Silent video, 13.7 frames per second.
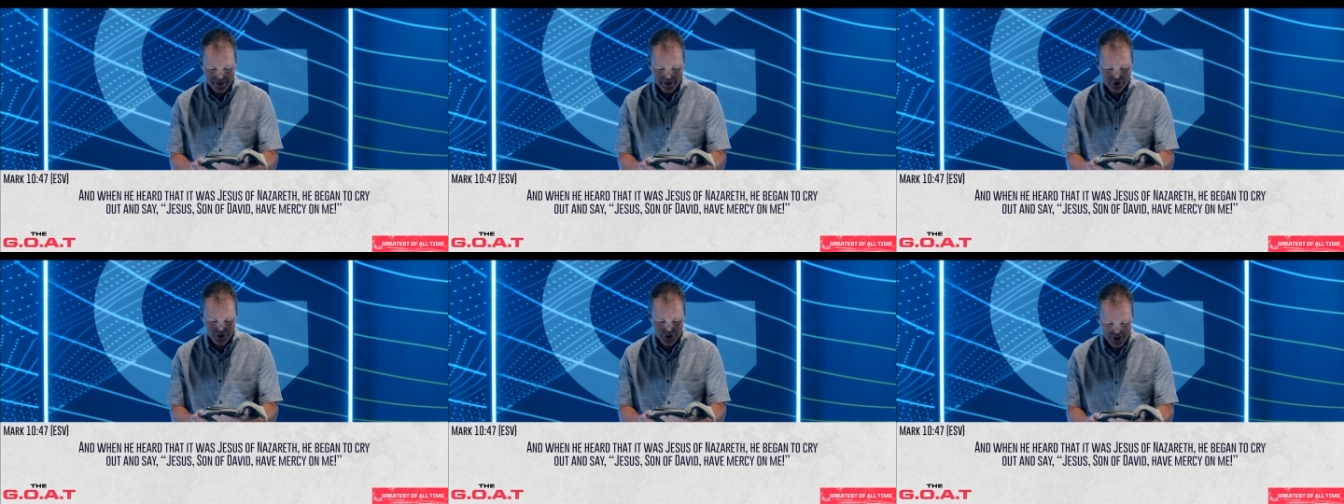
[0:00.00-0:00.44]

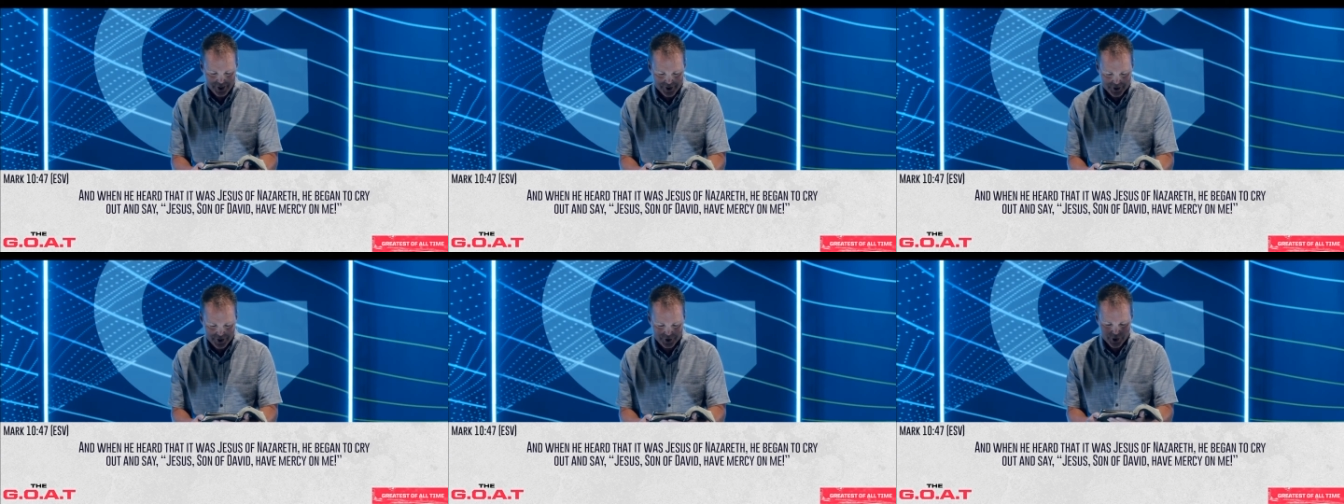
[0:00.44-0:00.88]

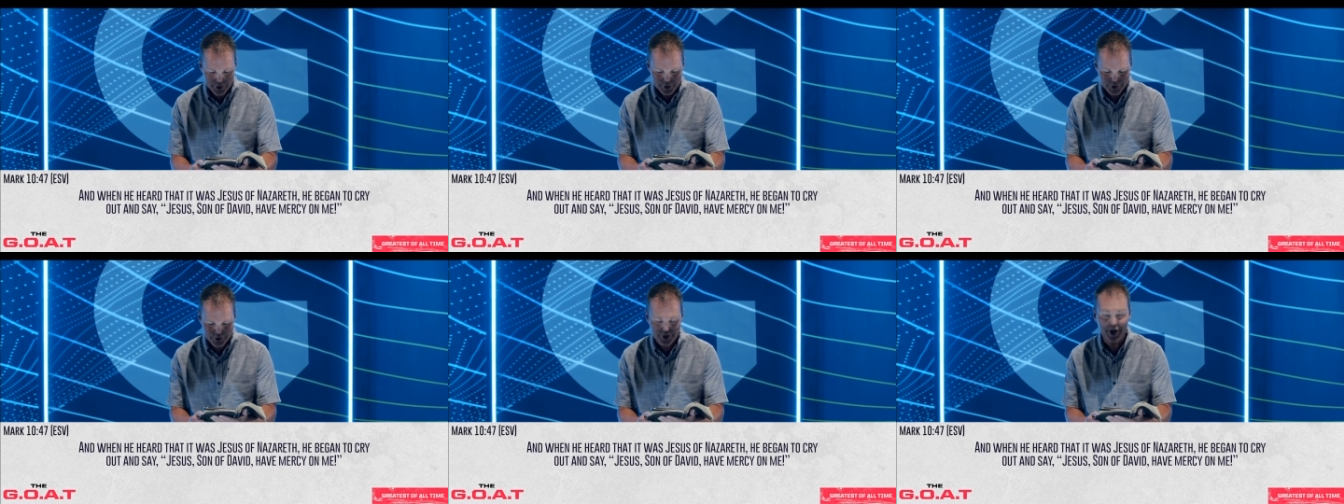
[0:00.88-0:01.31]
'Jesus,
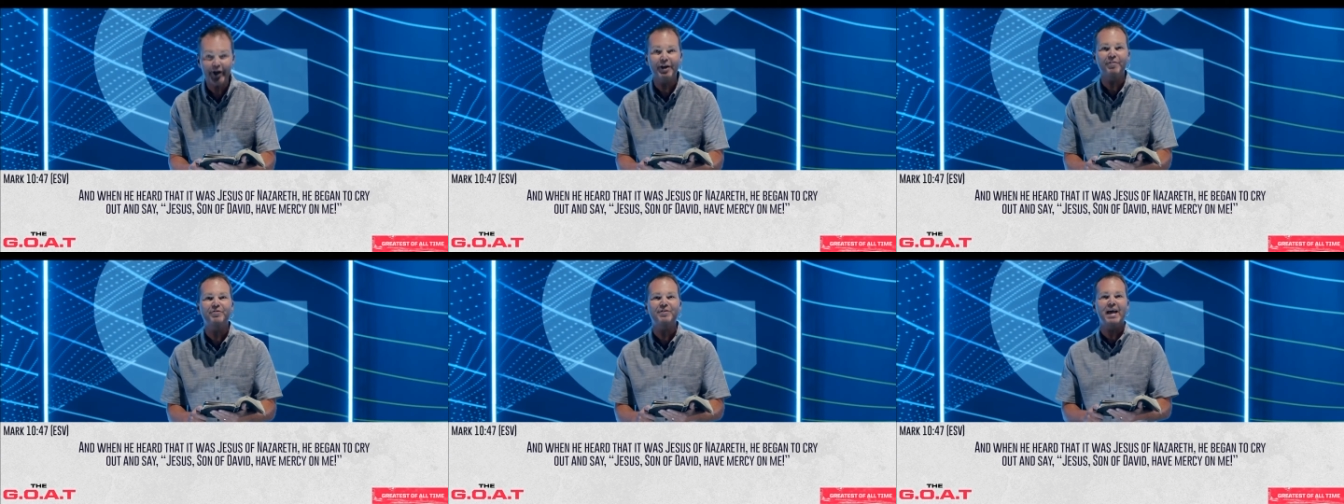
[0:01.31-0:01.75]
son
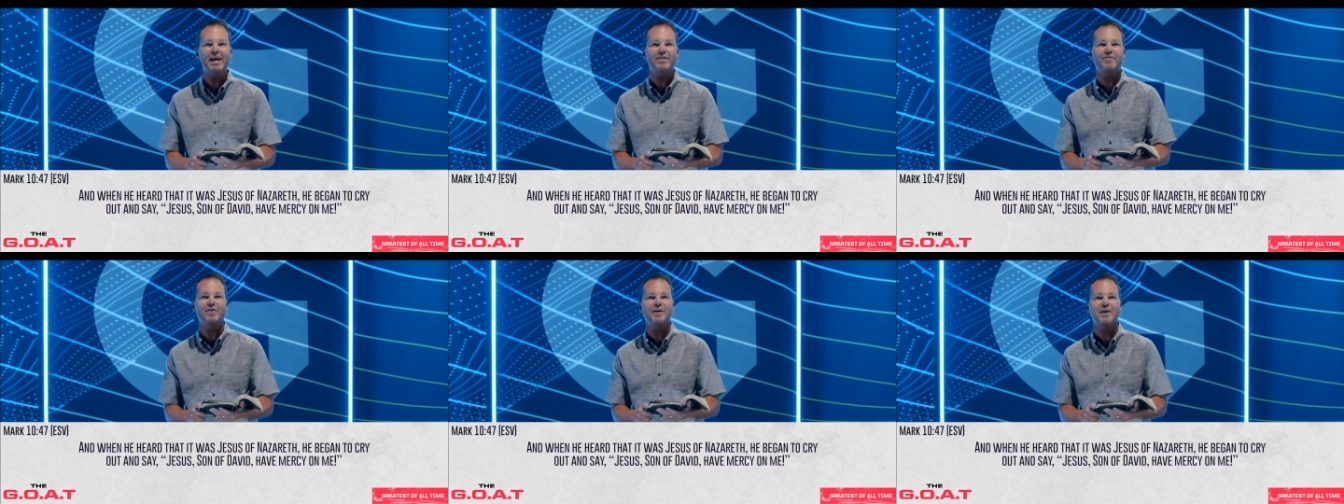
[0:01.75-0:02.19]
of
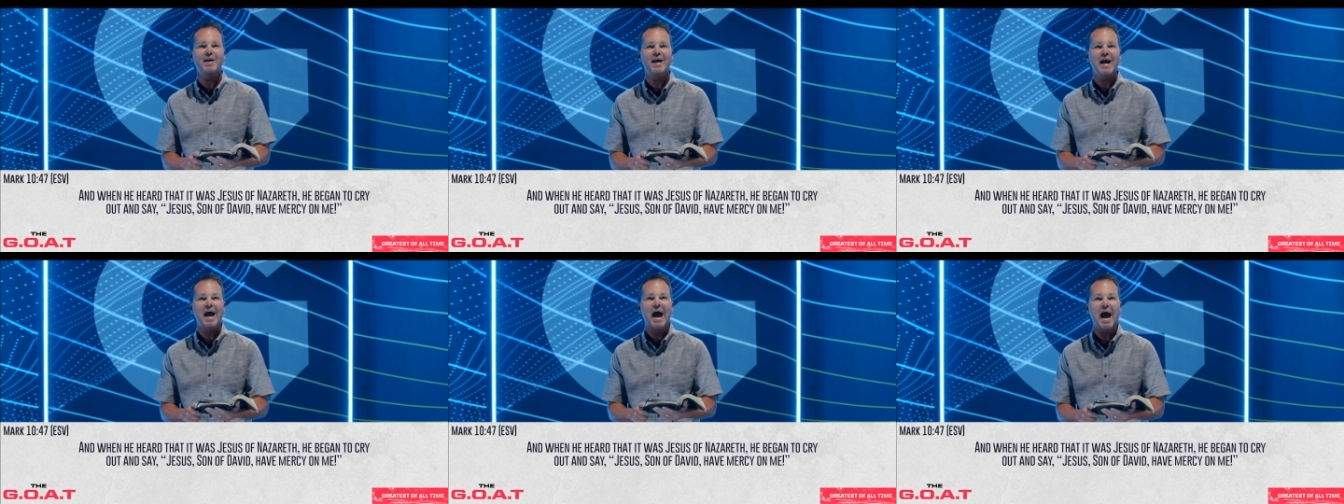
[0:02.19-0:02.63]
David,
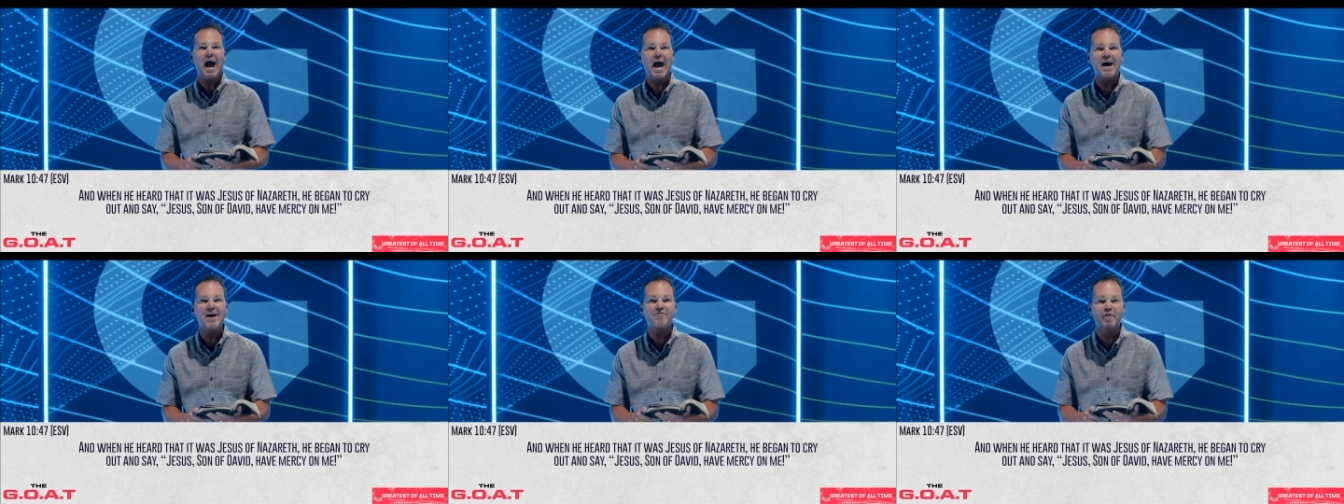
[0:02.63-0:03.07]

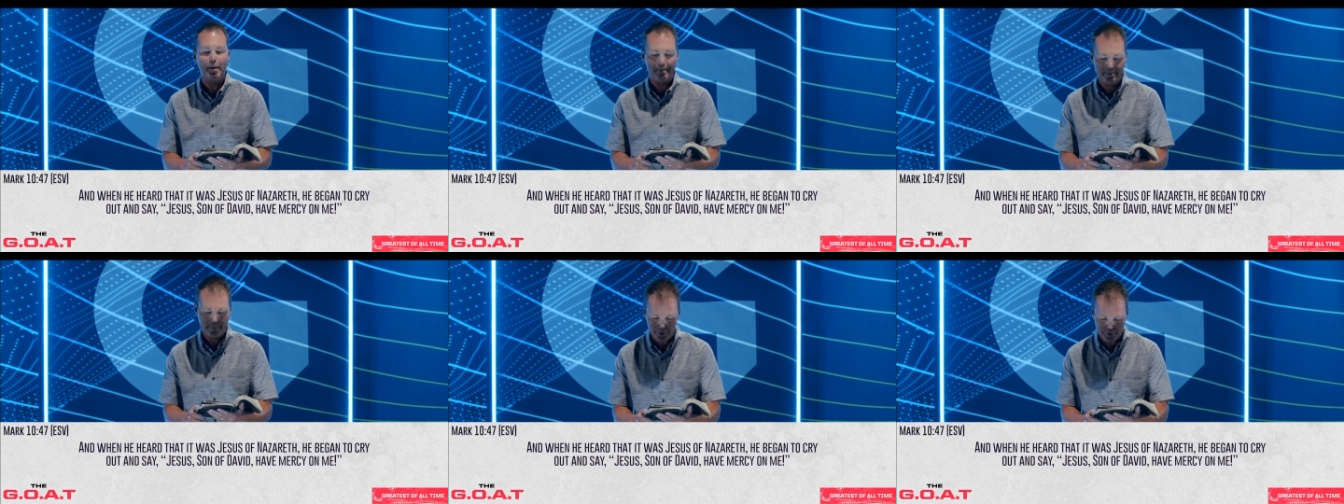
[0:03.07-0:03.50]
have
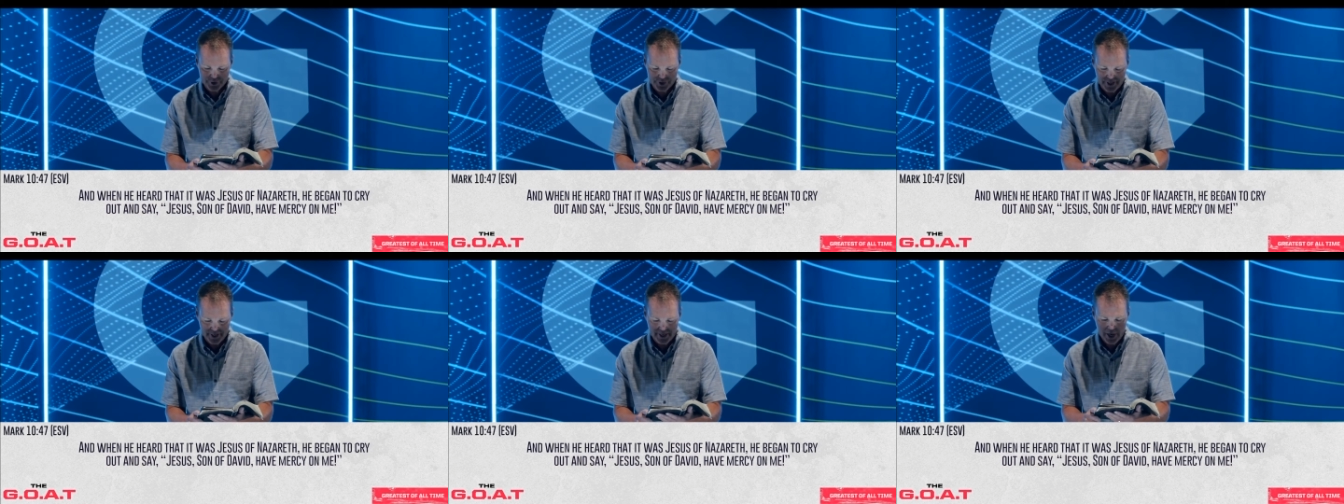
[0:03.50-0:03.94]

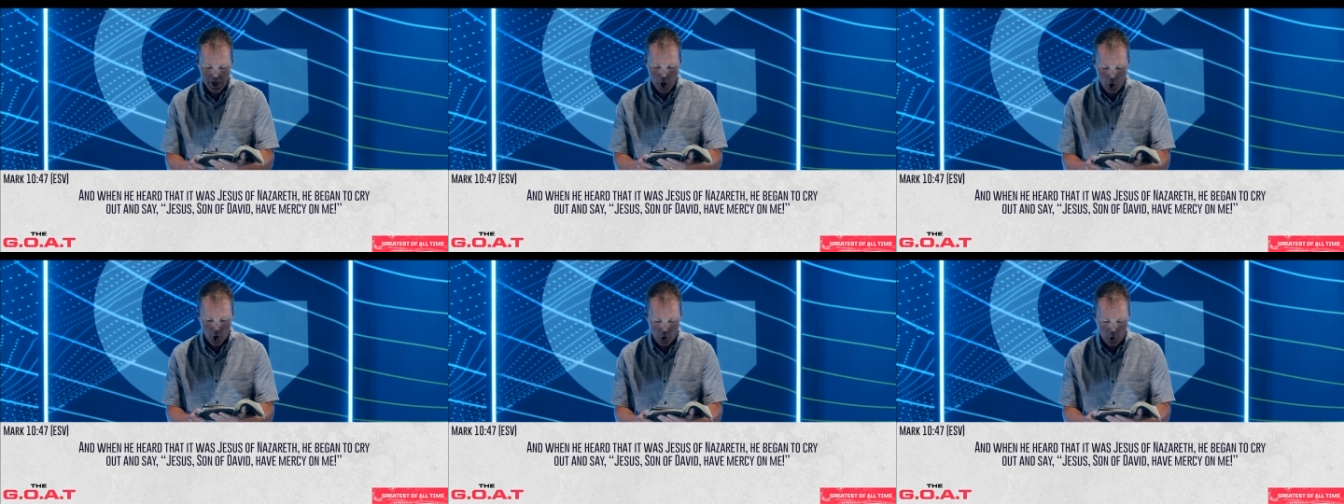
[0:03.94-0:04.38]
mercy
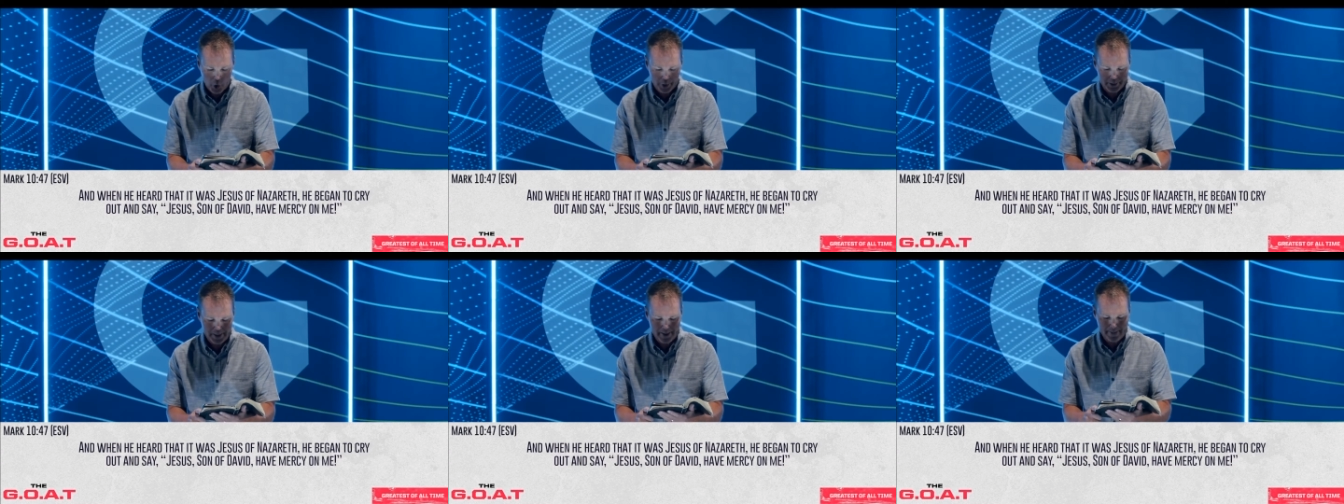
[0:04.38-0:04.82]

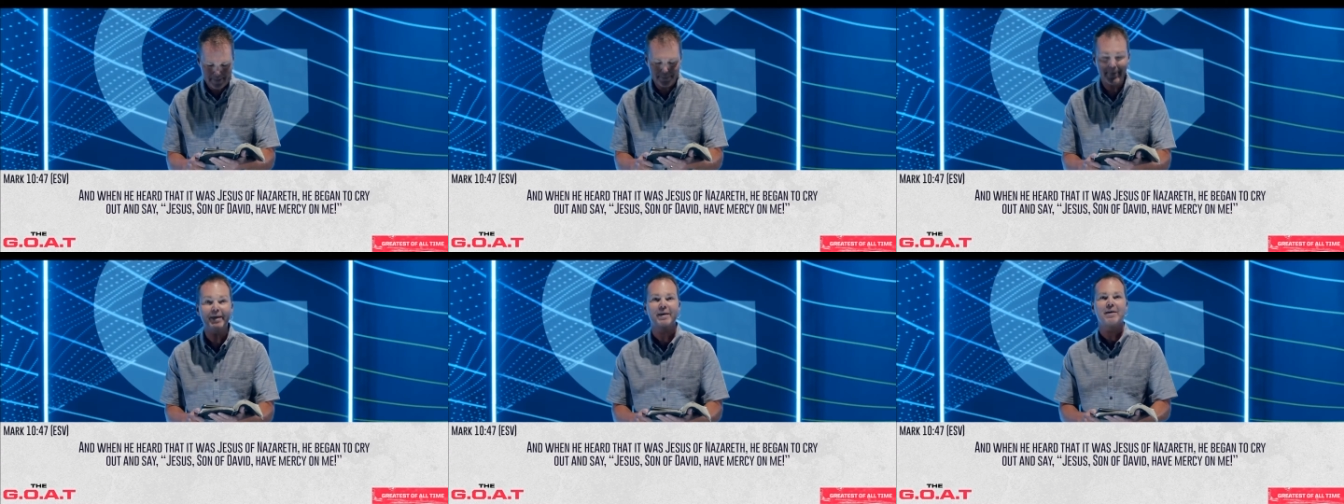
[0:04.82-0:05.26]
on
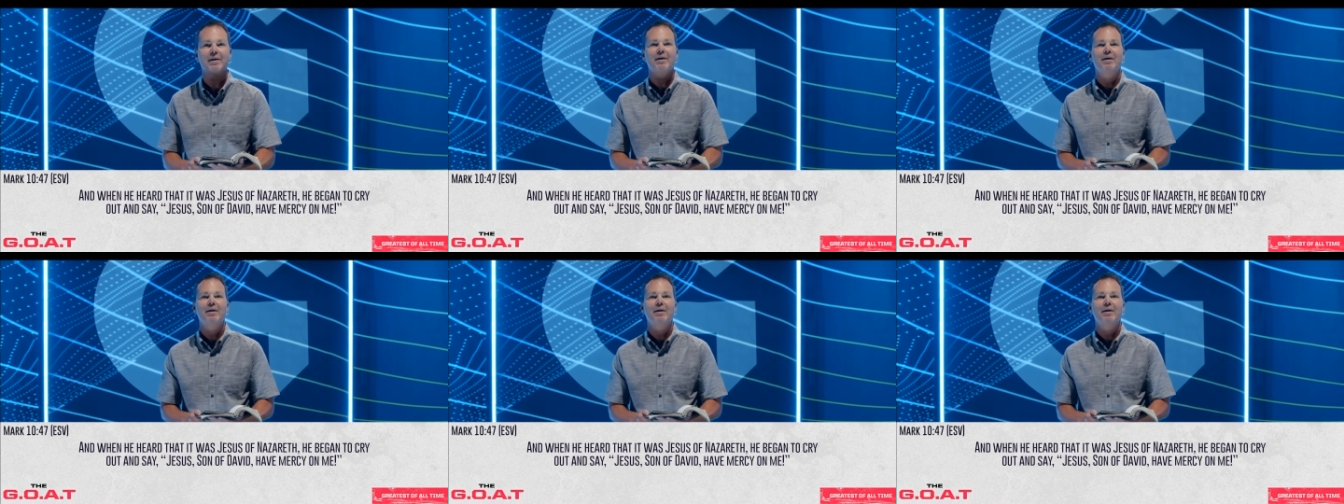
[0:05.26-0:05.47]
me.'"